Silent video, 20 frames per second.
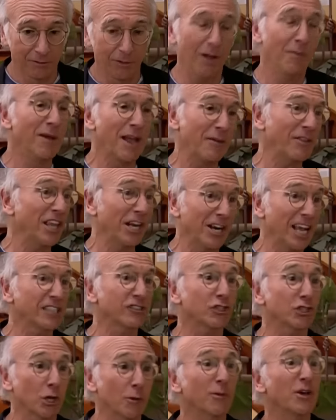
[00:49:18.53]
Well, maybe they don't
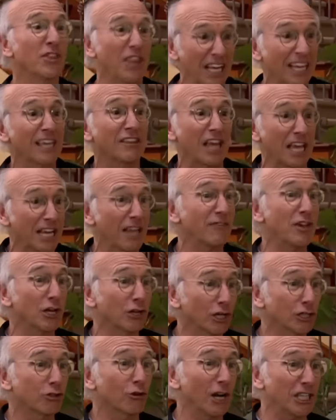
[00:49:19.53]
execute, but they give
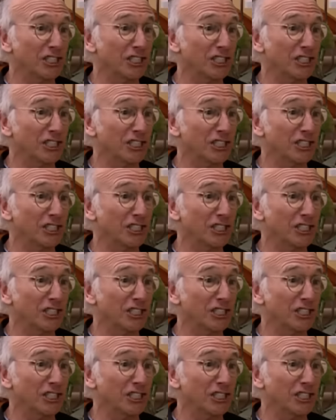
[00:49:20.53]
you a good